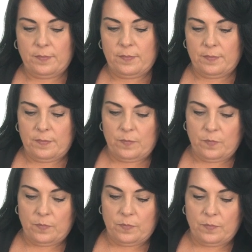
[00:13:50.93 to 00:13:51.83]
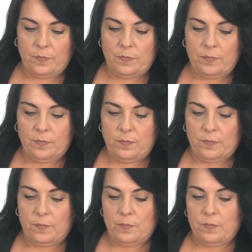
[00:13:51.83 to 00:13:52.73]
use your melanin
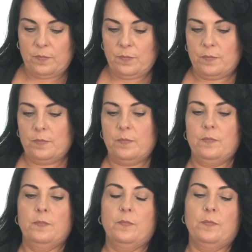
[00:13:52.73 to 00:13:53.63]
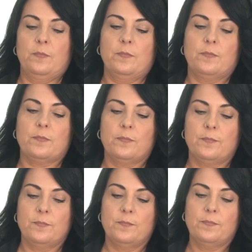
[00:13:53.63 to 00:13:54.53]
inhibitor every single
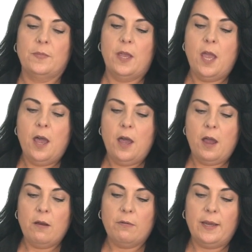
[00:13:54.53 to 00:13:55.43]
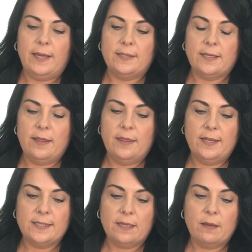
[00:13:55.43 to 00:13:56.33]
day. All right,
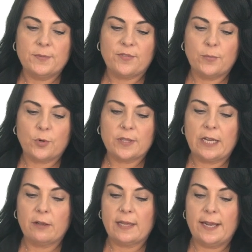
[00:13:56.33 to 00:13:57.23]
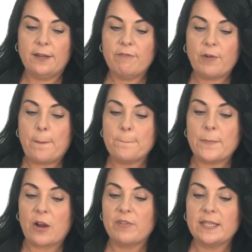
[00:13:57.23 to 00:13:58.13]
this comes from North Carolina
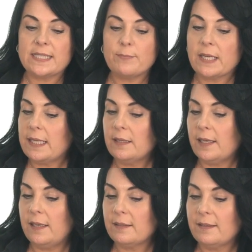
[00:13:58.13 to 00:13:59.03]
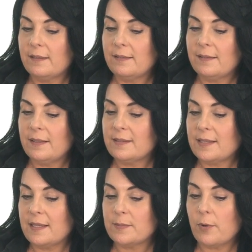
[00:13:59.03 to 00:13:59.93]
from Marvelous Mckinley.
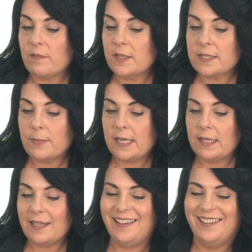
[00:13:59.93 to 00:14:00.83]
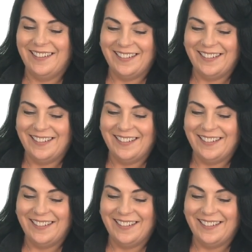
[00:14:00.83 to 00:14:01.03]
It says Marvelous McKinley.